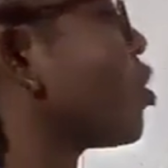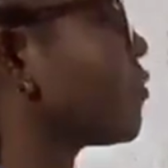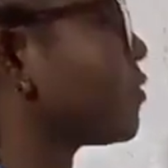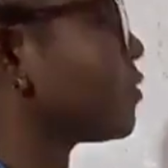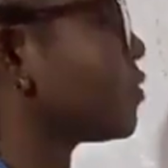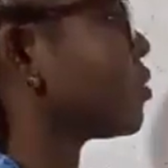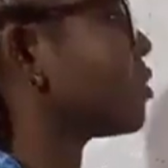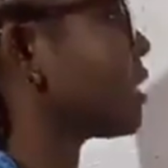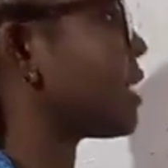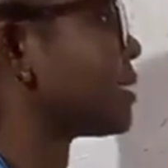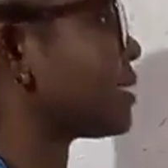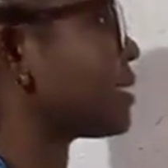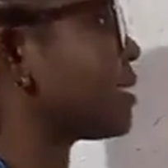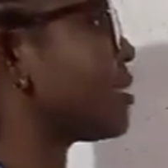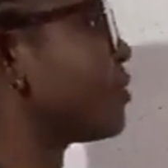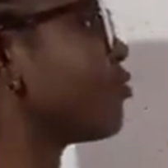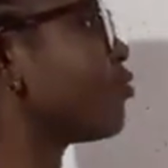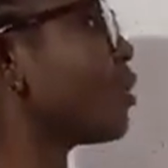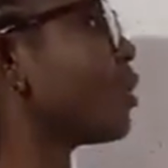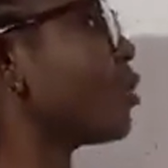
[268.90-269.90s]
off-shoulder
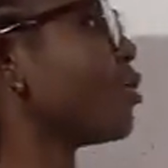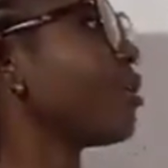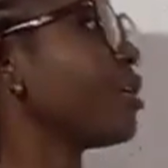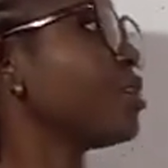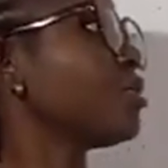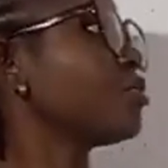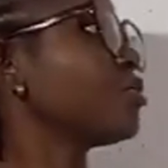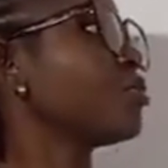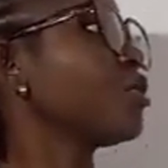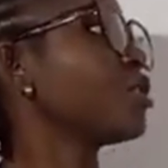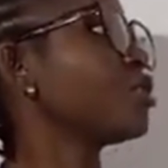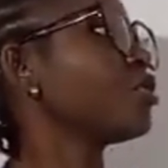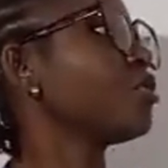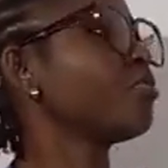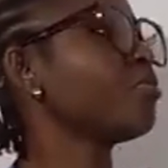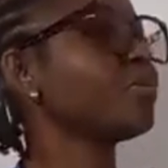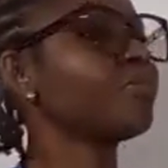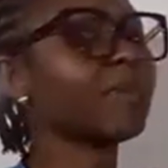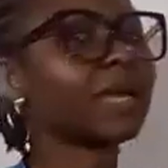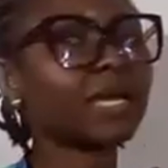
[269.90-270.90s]
sleeve, we're going to also
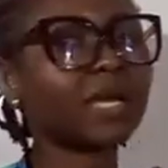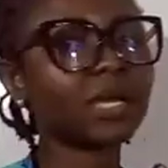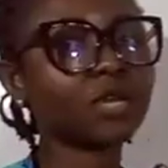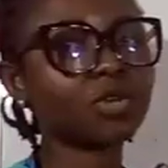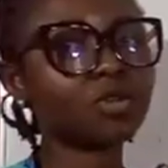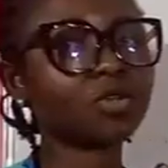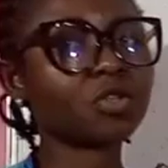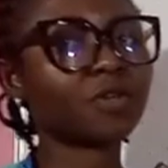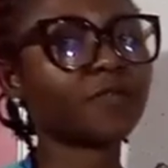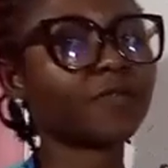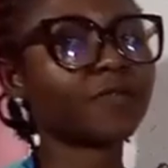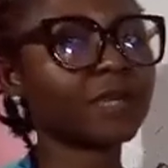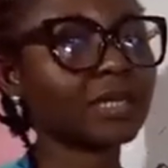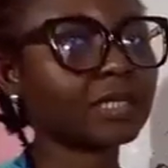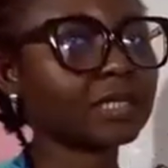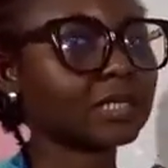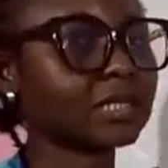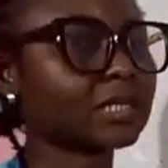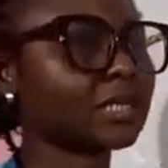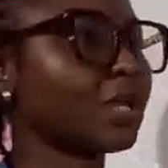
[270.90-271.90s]
be making use of this
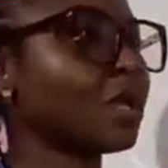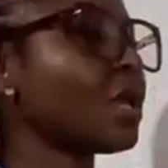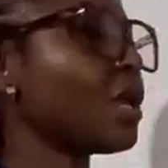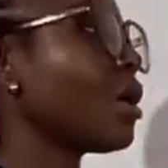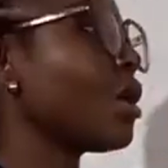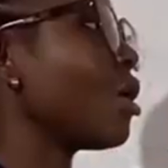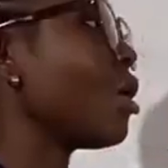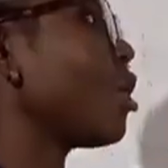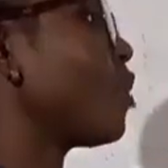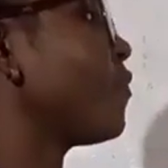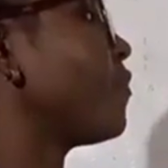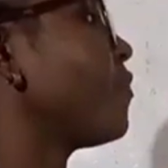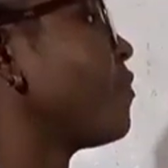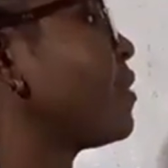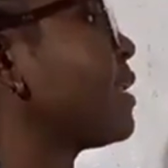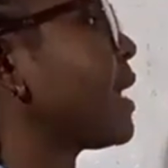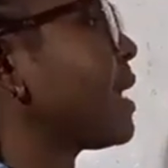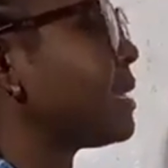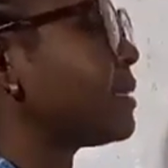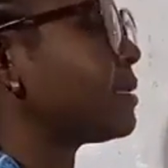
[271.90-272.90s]

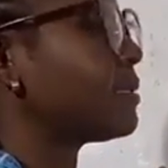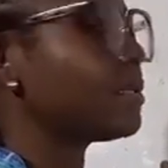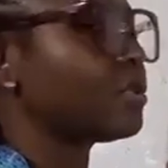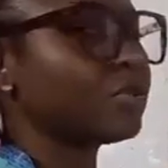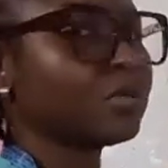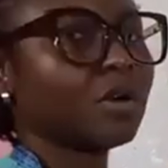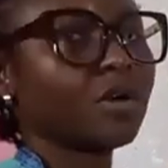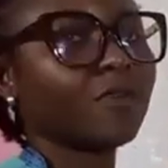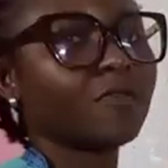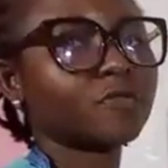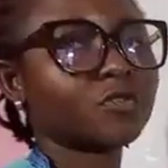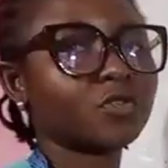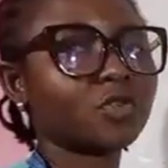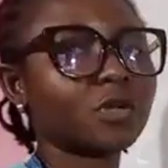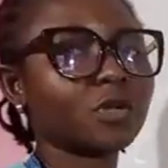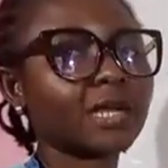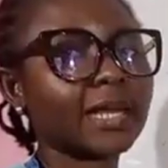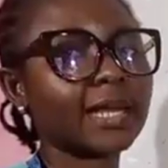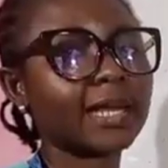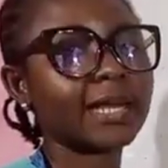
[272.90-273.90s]

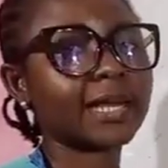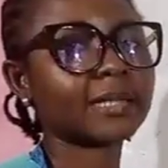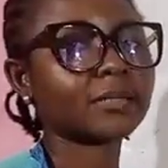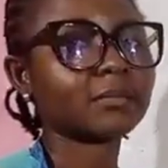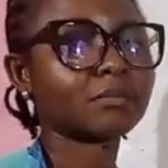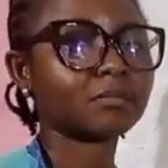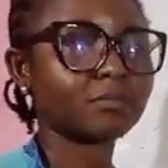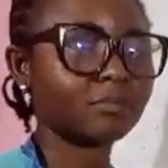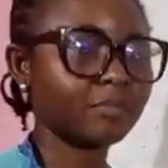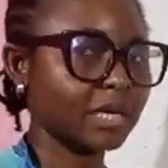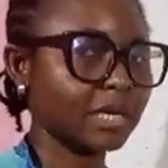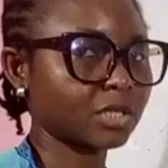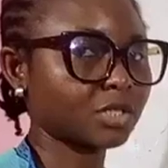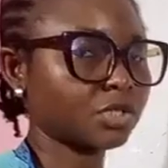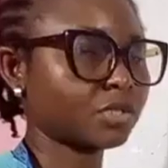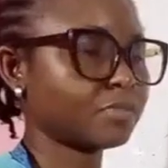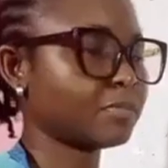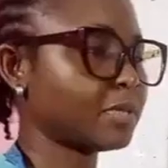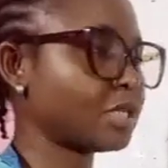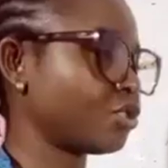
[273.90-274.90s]
off-shoulder line
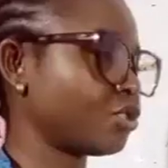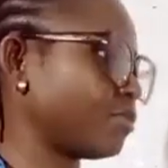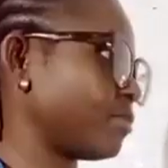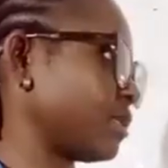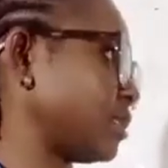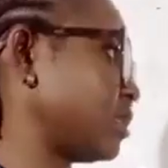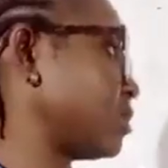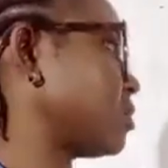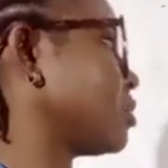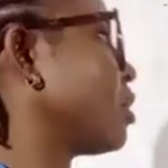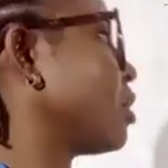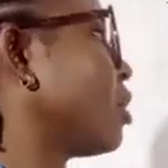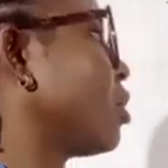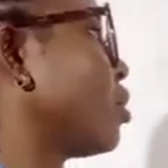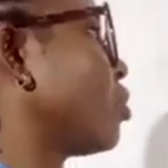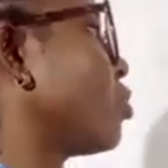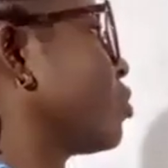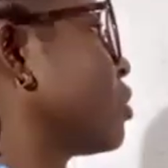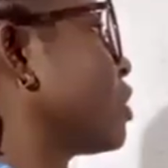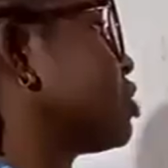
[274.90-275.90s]
measurement.
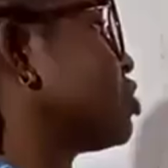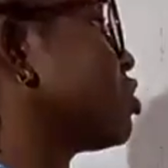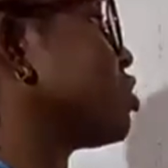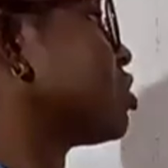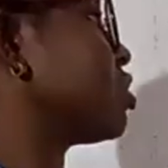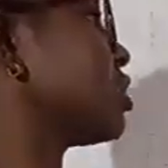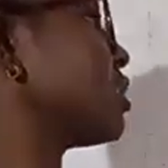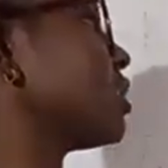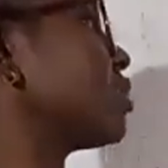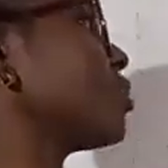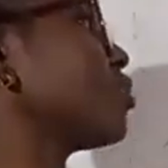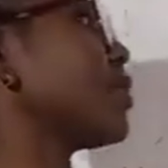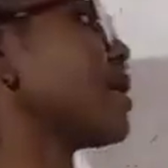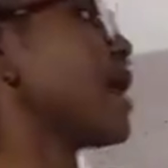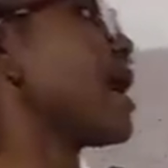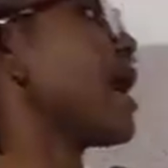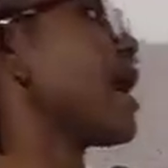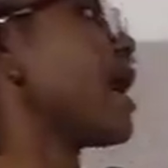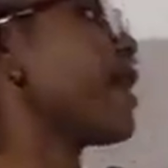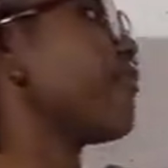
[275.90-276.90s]
Okay, so since we
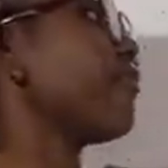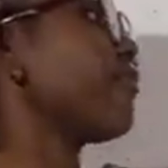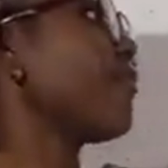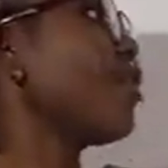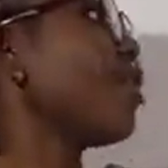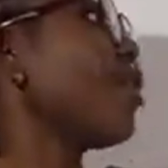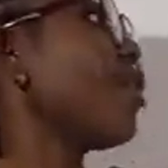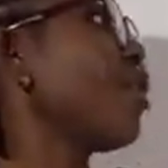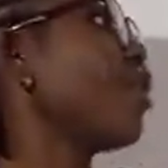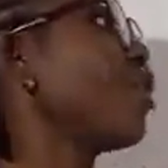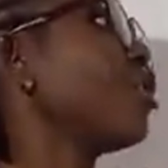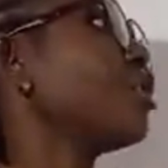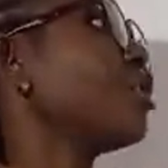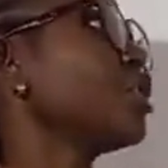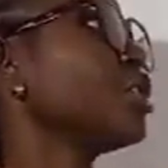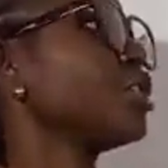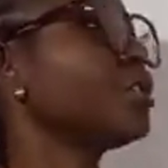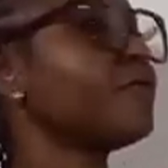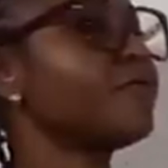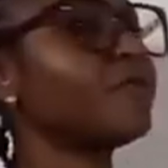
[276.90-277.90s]
have on
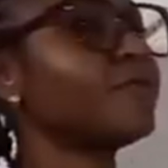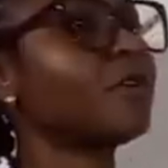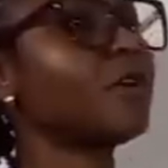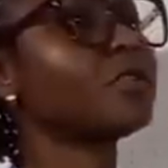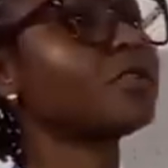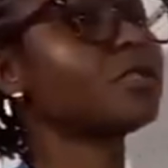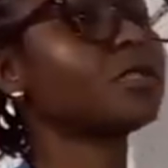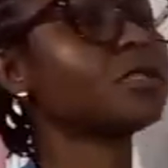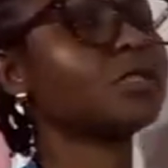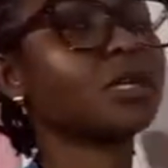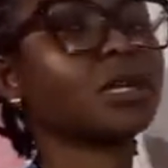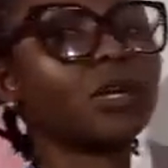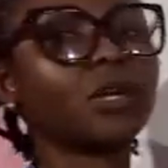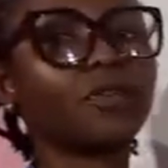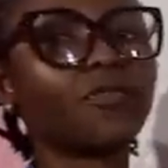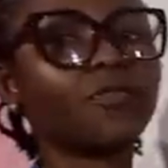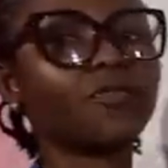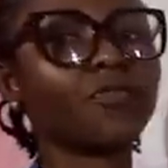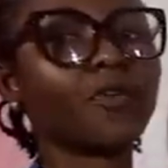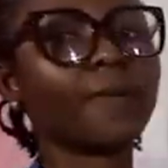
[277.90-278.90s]
this front
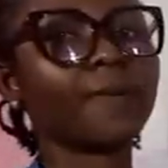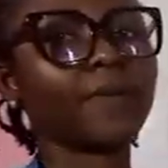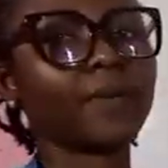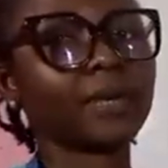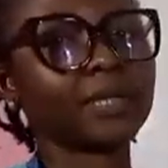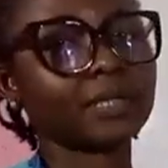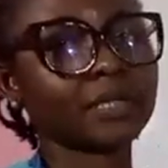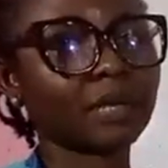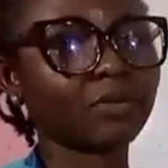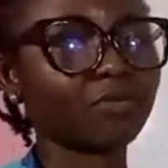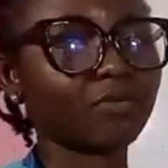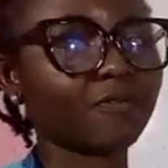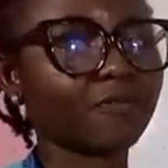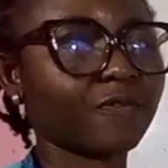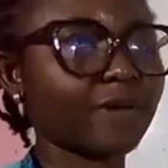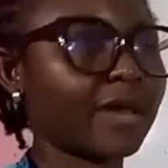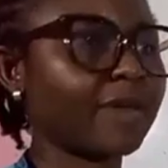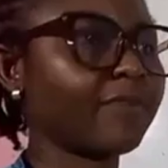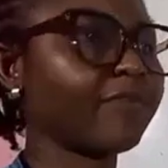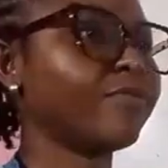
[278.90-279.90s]

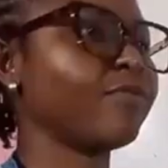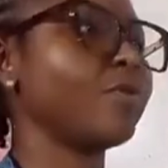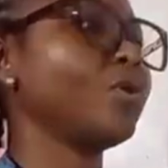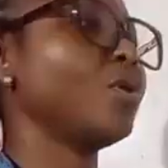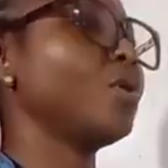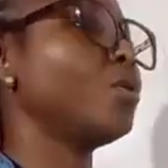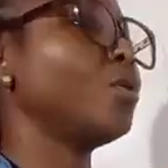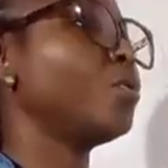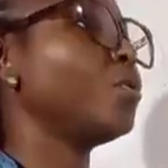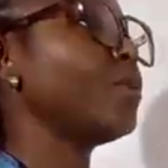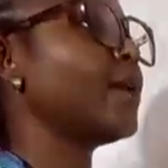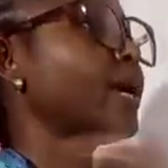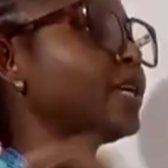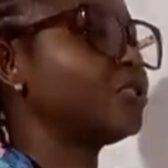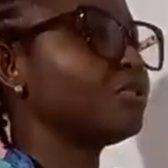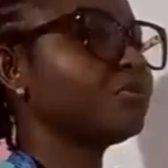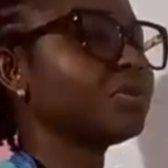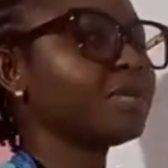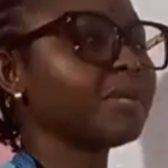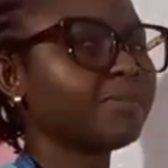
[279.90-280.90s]
4.75, we
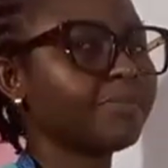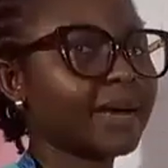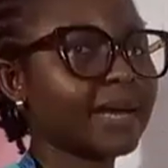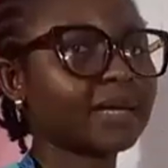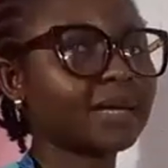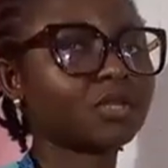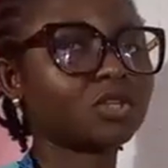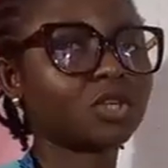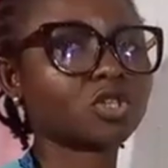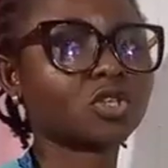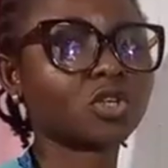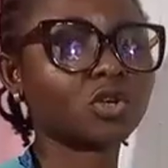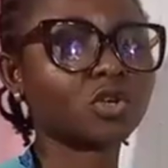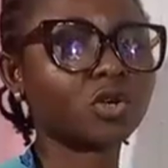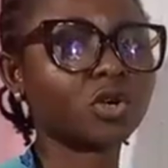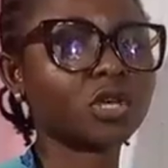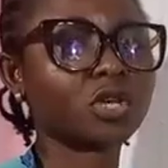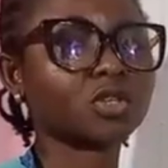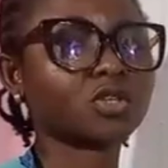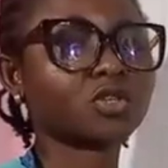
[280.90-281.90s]
assume the back is also
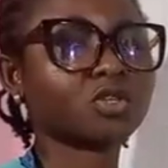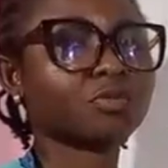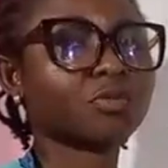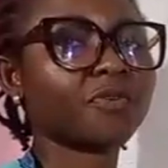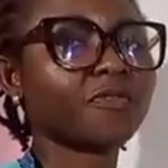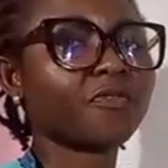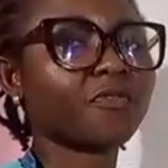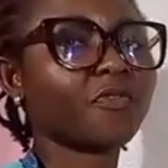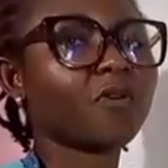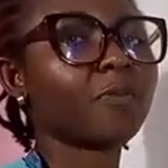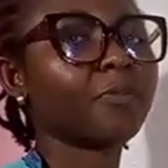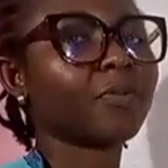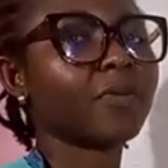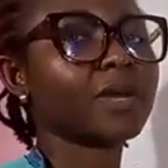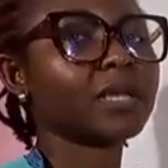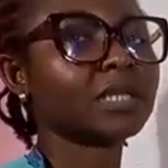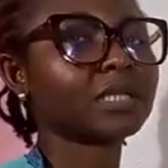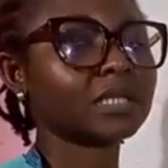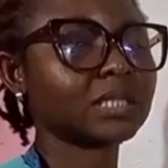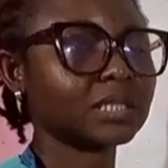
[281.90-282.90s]
going to be 4.75.